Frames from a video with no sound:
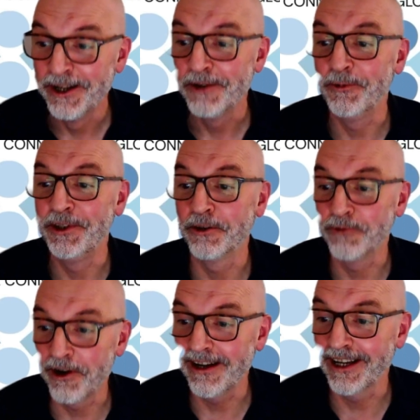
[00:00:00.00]
when you're
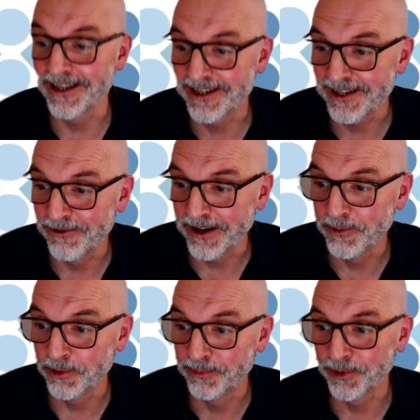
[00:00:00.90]
rightly considering
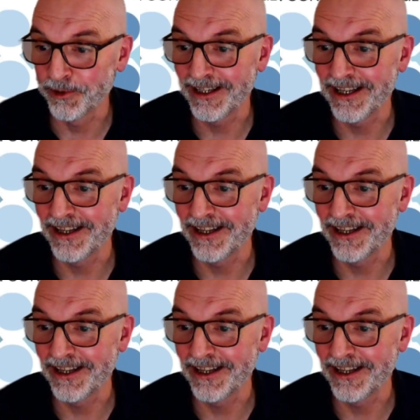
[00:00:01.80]
more broadly than